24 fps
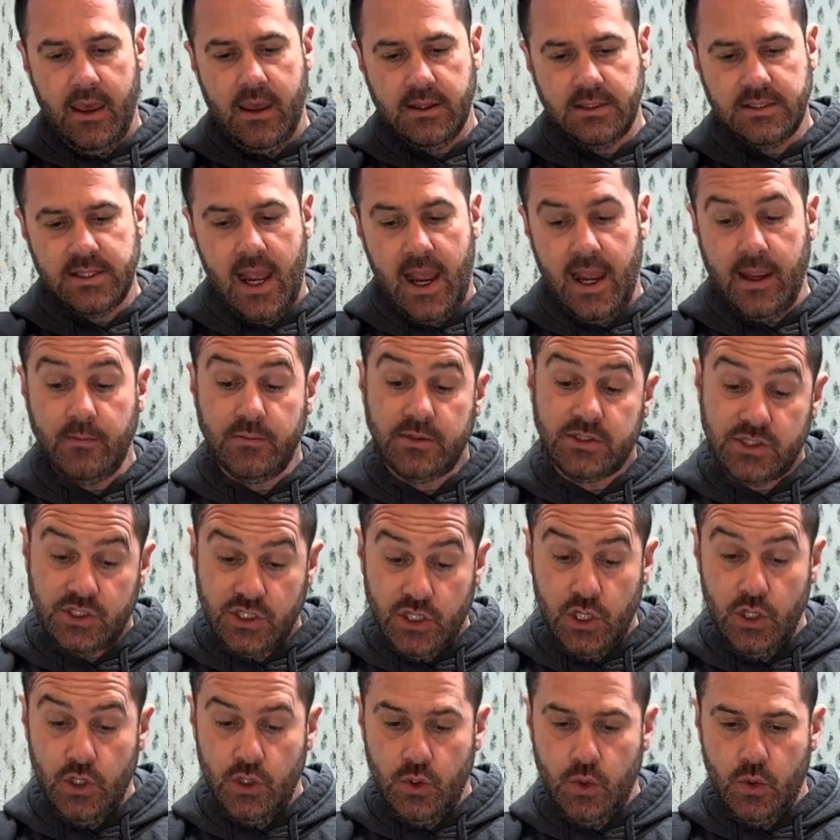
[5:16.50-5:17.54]
times
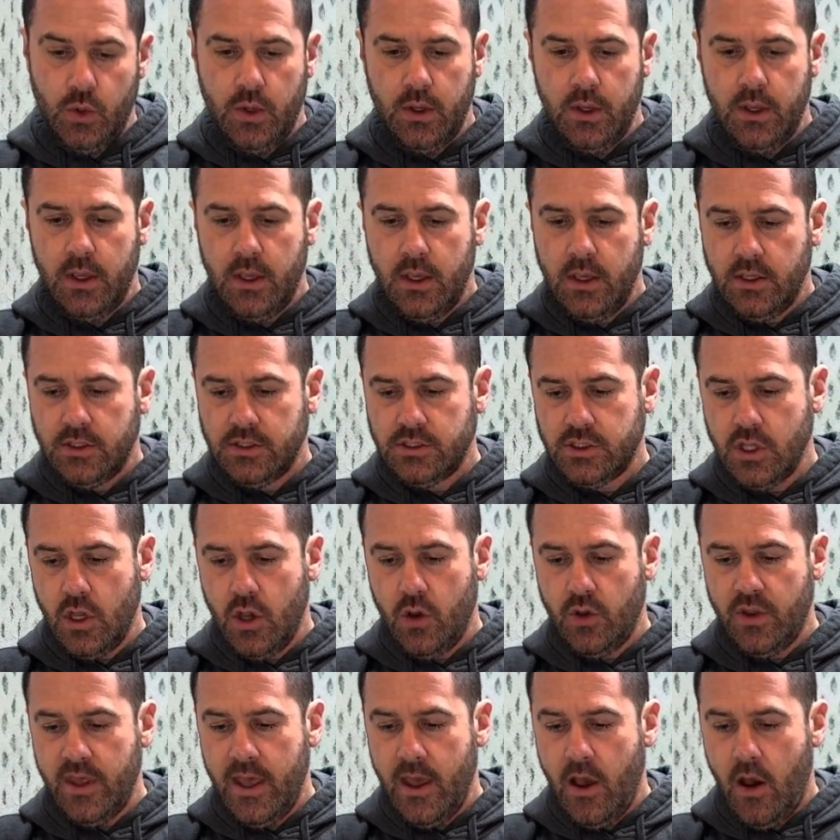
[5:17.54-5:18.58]
2.
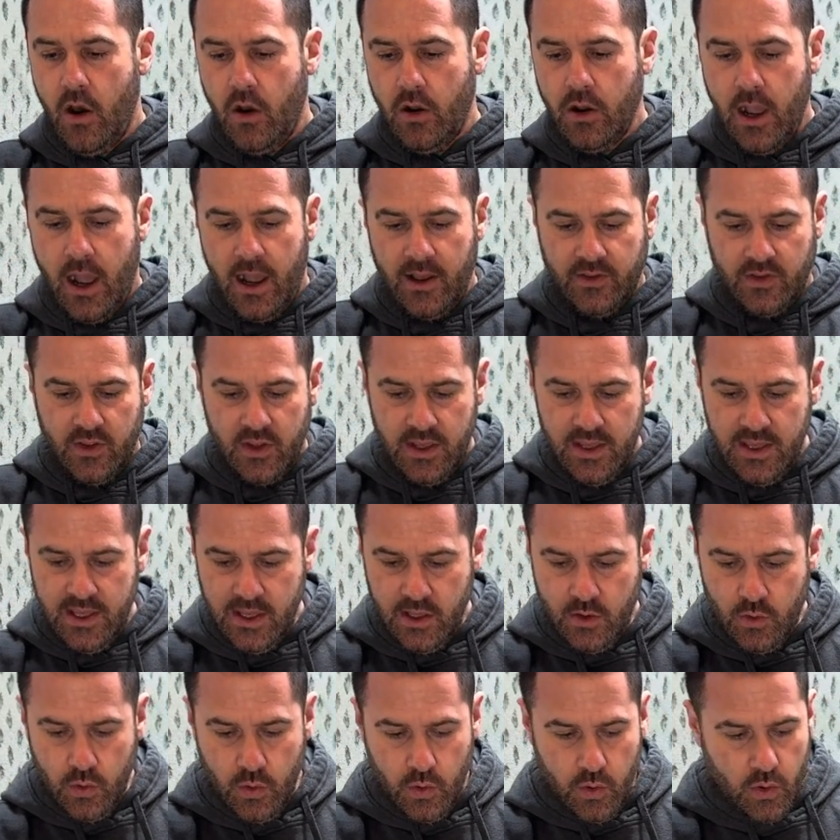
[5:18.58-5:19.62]
So they all got the
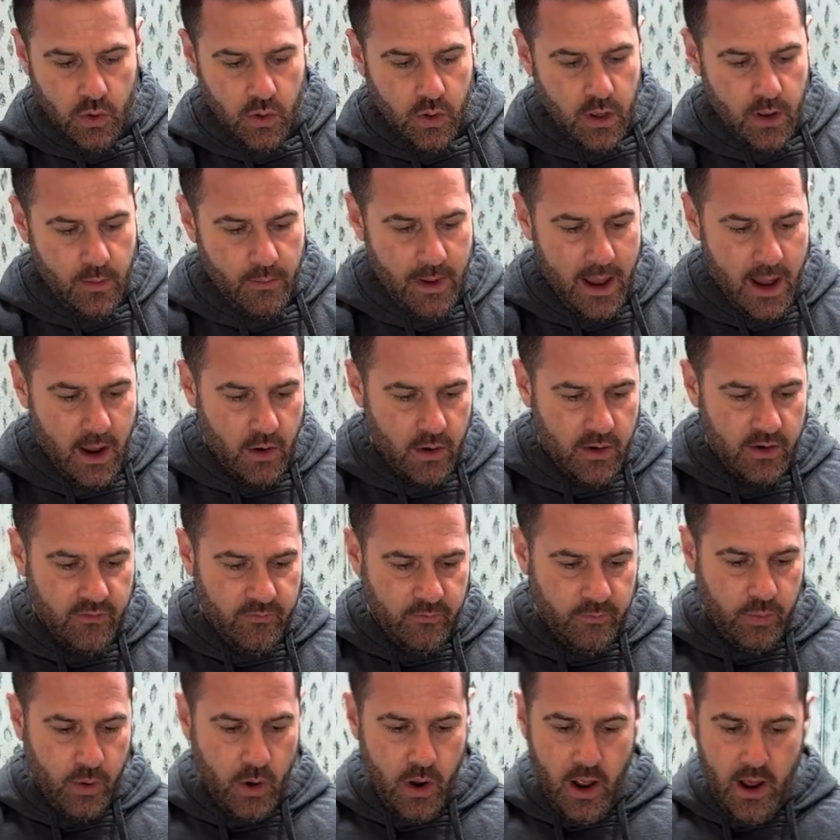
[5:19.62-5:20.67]
equal amount
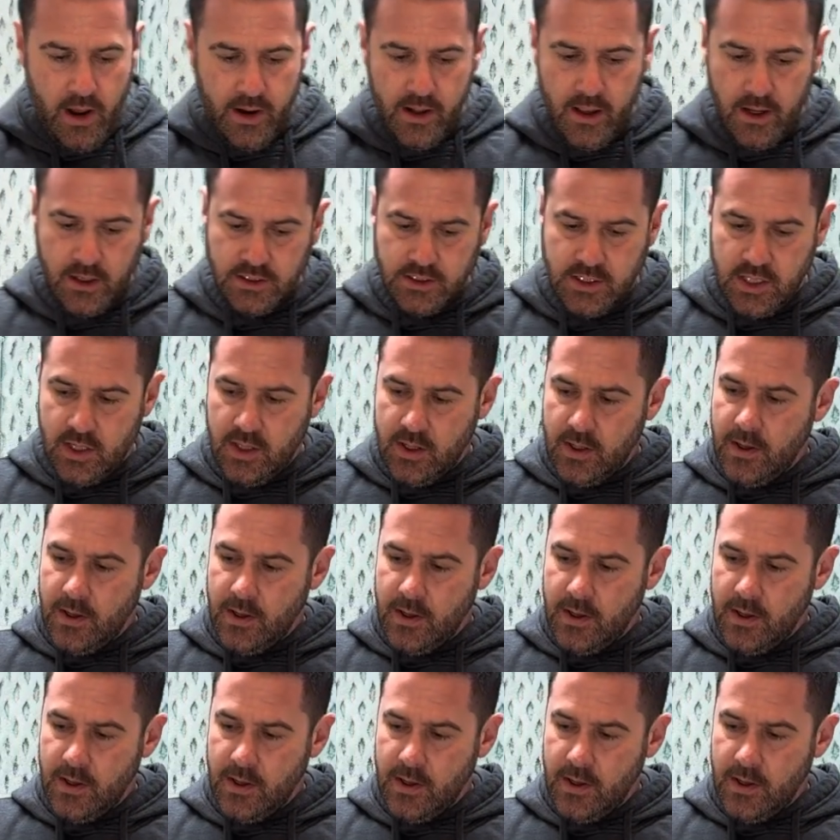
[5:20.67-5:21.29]
of product.